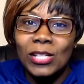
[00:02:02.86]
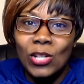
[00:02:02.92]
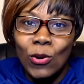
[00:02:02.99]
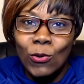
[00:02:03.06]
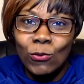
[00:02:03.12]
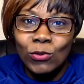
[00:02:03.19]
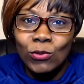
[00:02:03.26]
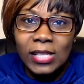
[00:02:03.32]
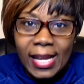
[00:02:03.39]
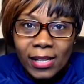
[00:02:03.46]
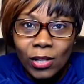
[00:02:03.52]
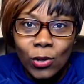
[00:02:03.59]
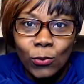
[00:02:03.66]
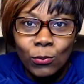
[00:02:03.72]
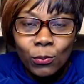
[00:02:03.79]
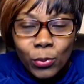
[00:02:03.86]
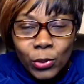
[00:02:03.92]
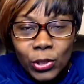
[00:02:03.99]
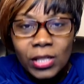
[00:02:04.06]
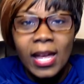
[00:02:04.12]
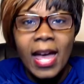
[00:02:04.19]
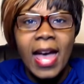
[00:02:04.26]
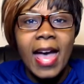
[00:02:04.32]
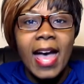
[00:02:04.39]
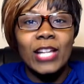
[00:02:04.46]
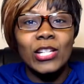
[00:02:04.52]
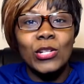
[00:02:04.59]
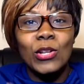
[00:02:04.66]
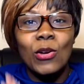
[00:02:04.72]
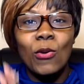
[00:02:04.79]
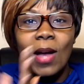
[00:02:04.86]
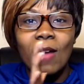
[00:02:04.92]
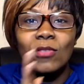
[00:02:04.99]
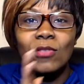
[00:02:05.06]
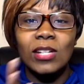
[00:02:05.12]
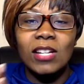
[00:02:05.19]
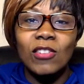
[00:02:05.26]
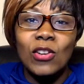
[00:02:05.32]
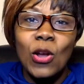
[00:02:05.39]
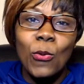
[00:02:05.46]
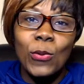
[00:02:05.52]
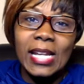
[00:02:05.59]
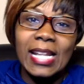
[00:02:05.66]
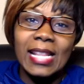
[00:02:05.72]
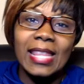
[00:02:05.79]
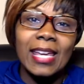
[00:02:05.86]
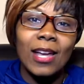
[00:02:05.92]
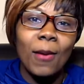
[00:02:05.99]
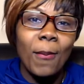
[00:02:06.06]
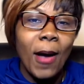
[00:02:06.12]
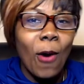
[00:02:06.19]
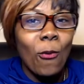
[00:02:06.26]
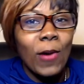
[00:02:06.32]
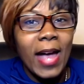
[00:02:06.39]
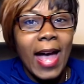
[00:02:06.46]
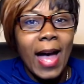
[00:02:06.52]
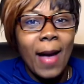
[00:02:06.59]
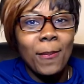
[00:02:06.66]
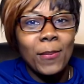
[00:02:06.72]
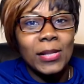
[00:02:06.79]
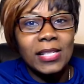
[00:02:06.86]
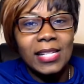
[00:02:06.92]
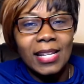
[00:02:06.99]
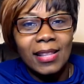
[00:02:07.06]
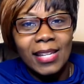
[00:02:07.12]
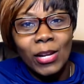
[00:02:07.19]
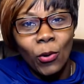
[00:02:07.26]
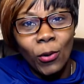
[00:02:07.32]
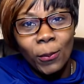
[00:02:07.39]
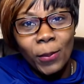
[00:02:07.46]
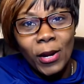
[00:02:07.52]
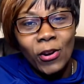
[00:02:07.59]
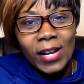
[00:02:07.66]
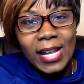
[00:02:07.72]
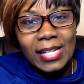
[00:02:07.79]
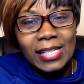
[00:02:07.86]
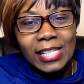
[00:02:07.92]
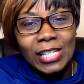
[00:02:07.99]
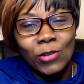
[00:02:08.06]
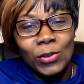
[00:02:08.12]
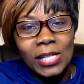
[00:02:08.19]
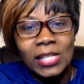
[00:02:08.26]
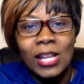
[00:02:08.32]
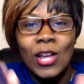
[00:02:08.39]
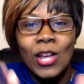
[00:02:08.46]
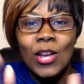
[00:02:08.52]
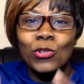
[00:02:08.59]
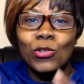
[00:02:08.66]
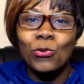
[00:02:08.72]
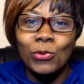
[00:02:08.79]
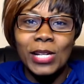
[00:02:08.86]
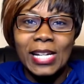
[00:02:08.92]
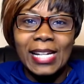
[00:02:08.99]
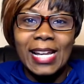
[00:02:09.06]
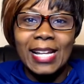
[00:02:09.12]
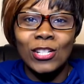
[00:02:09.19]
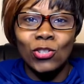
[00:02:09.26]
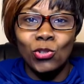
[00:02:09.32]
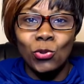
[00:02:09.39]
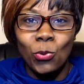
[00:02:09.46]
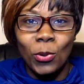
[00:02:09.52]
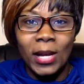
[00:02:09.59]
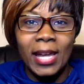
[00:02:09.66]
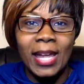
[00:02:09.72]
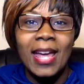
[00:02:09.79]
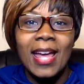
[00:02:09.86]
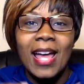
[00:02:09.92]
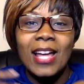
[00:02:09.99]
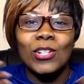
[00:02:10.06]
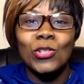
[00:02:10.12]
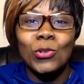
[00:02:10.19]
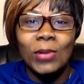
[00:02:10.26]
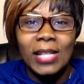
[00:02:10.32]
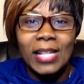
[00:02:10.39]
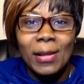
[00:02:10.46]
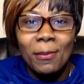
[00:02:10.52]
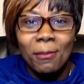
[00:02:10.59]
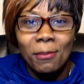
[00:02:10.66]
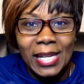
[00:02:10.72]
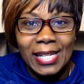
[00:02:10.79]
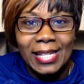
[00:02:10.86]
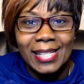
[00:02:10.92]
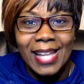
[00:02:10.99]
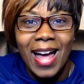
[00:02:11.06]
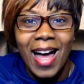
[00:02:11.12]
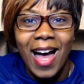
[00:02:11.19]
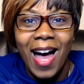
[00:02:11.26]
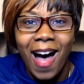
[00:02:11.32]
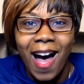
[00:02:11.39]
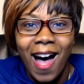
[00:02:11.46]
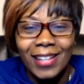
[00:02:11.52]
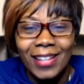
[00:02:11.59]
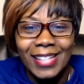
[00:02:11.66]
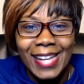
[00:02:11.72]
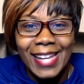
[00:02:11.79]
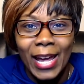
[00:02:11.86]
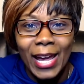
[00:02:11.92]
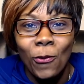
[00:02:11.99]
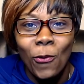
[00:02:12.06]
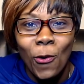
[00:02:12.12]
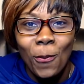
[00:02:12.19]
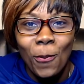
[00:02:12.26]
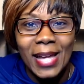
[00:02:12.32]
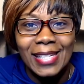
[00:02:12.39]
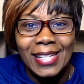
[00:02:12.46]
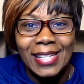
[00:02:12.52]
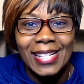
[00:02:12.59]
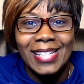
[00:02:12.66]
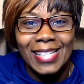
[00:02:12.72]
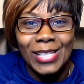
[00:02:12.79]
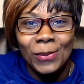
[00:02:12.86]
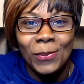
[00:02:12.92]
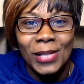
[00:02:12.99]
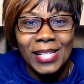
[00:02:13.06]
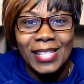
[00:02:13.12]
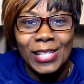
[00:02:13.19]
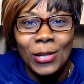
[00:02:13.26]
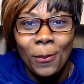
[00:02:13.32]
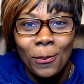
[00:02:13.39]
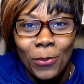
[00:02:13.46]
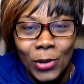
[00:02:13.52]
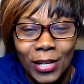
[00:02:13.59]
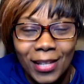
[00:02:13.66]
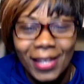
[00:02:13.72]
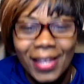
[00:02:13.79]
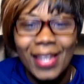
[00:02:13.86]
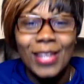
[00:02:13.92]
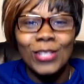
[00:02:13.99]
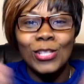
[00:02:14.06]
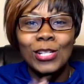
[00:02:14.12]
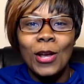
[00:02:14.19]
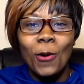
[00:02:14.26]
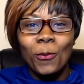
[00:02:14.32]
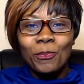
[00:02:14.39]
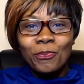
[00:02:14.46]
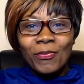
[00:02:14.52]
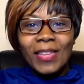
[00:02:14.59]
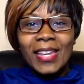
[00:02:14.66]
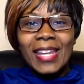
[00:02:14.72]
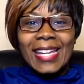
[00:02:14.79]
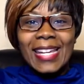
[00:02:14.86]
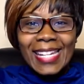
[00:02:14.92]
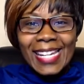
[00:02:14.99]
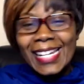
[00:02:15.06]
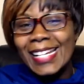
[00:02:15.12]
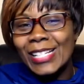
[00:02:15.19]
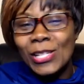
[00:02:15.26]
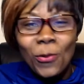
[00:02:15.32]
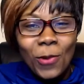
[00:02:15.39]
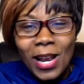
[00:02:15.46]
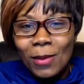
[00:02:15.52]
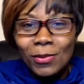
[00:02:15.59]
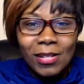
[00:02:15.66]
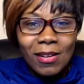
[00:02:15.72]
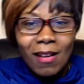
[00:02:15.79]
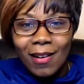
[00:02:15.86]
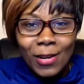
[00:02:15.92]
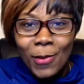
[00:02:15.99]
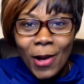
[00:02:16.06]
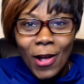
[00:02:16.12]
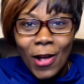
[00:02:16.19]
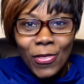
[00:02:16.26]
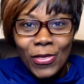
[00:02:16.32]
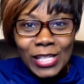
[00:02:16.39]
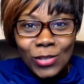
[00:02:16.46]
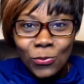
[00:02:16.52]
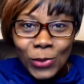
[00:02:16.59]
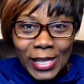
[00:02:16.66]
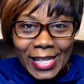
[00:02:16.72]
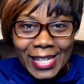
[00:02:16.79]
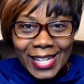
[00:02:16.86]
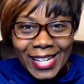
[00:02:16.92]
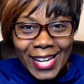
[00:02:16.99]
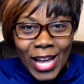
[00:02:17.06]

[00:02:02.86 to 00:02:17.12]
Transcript: its own standalone book, and you don't have to know anything about what happens in the Hero in Paradise series to read and enjoy Julian and Mina's holiday romantic suspense book. So, getting to what I'm talking about this week